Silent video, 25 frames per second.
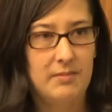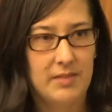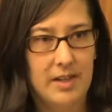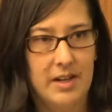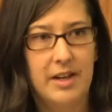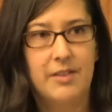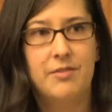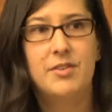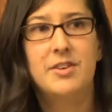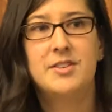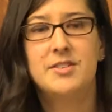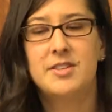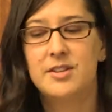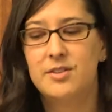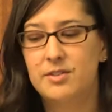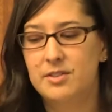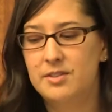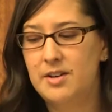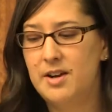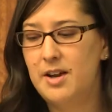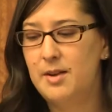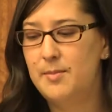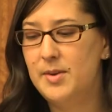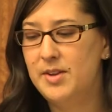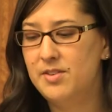every single
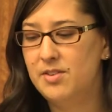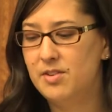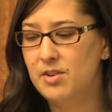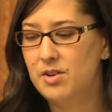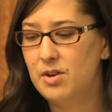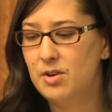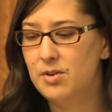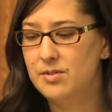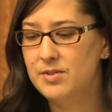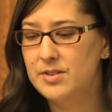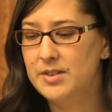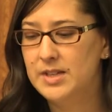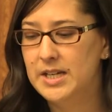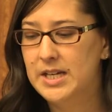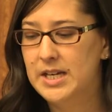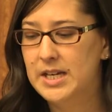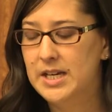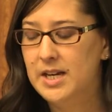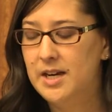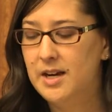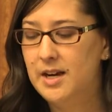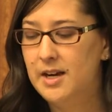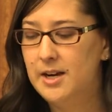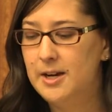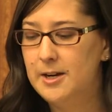time as it goes.
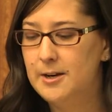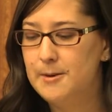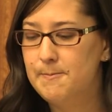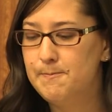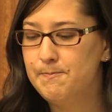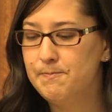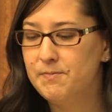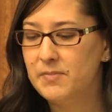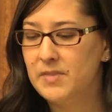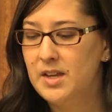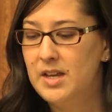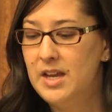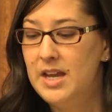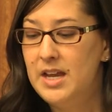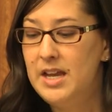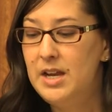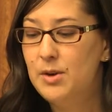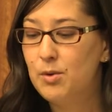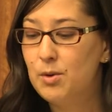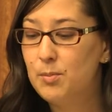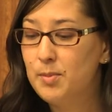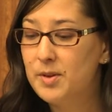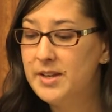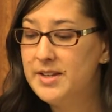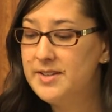It
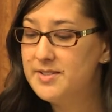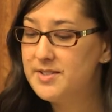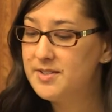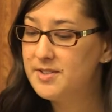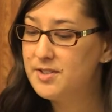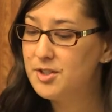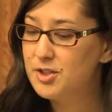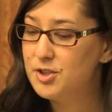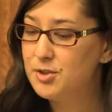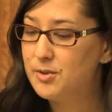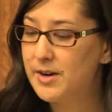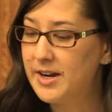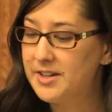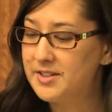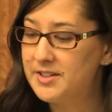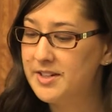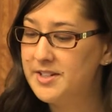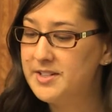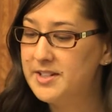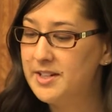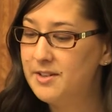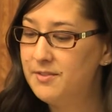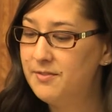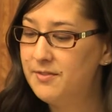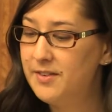replaces the direct
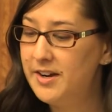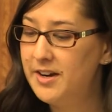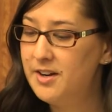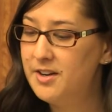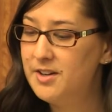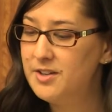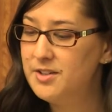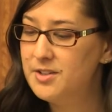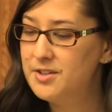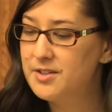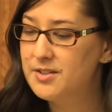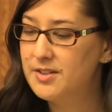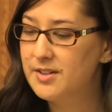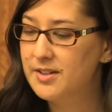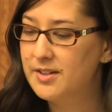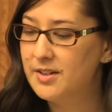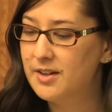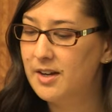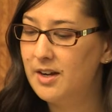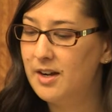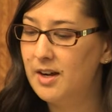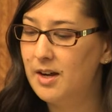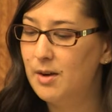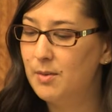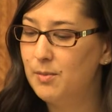identifiers
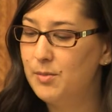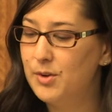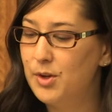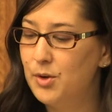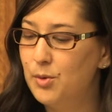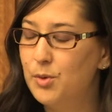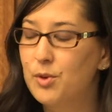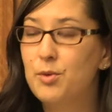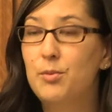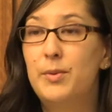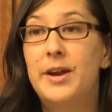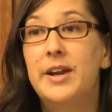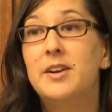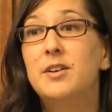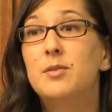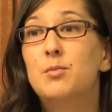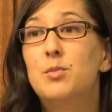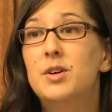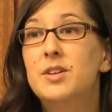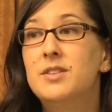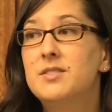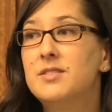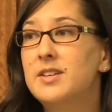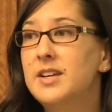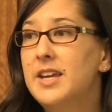with random
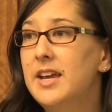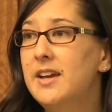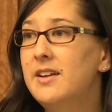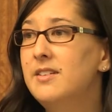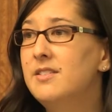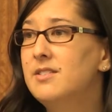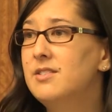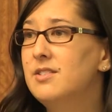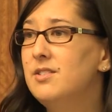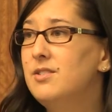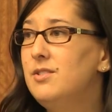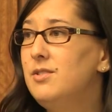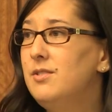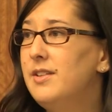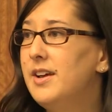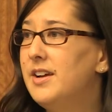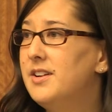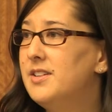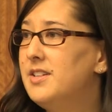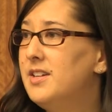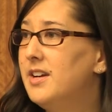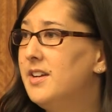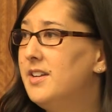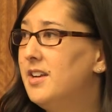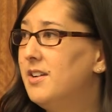ones, again, to do that
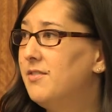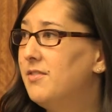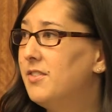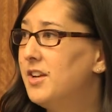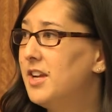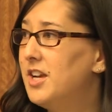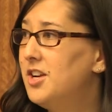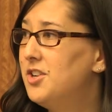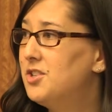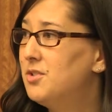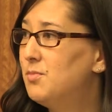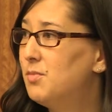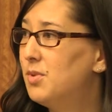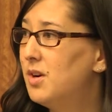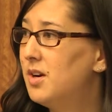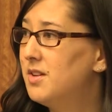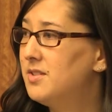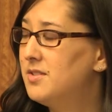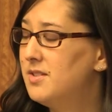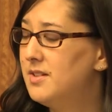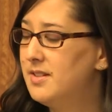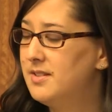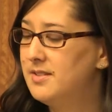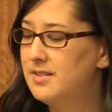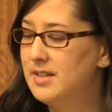de-identification
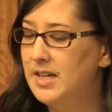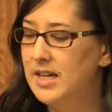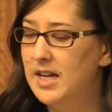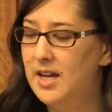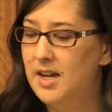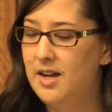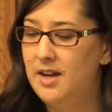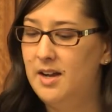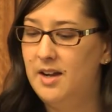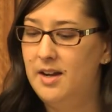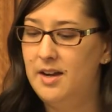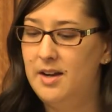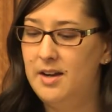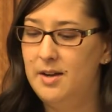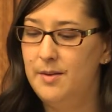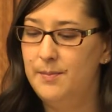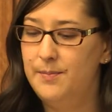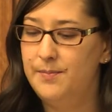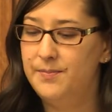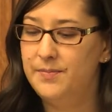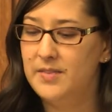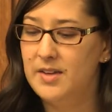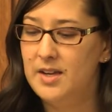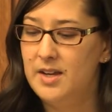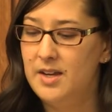process.
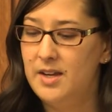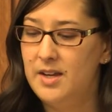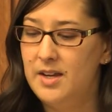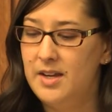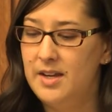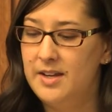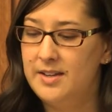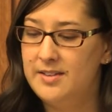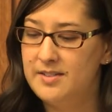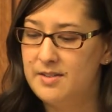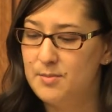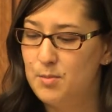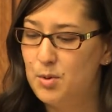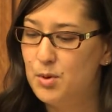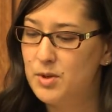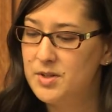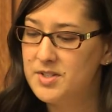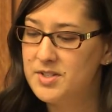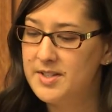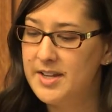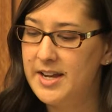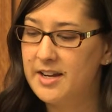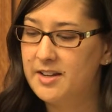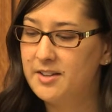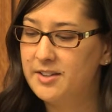It supports
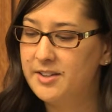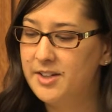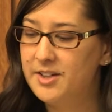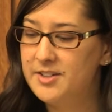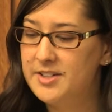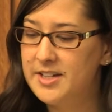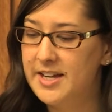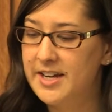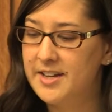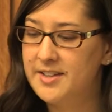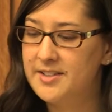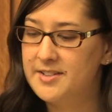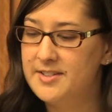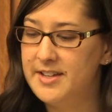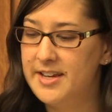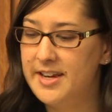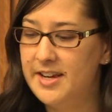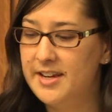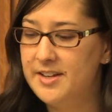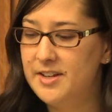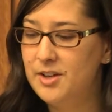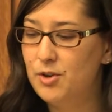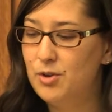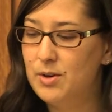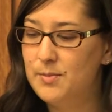that clear text
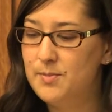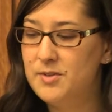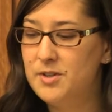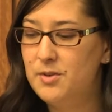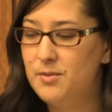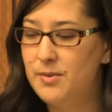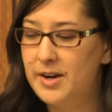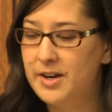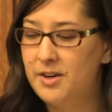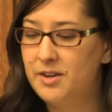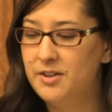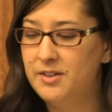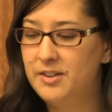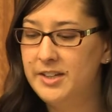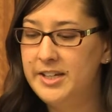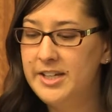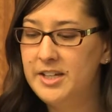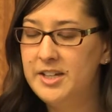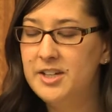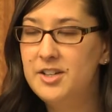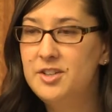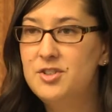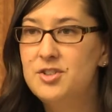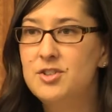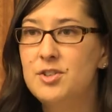and encrypted record
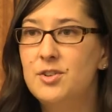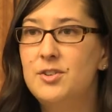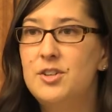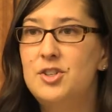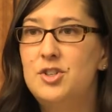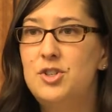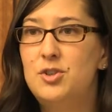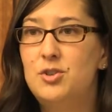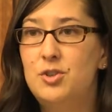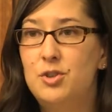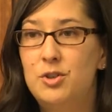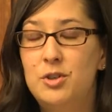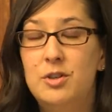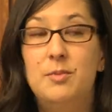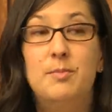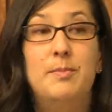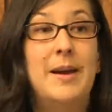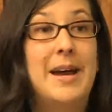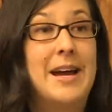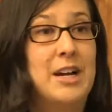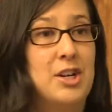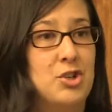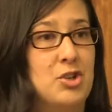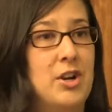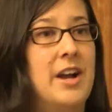linkage so that you could
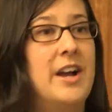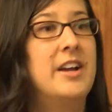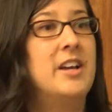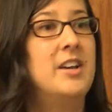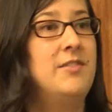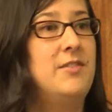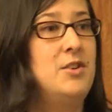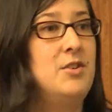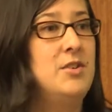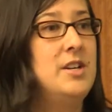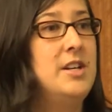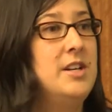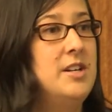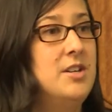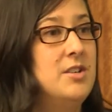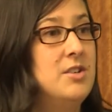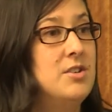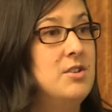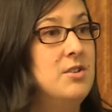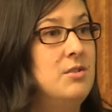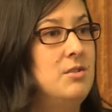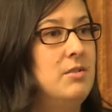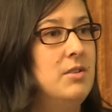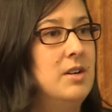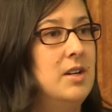backtrack if you needed
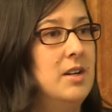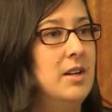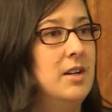to.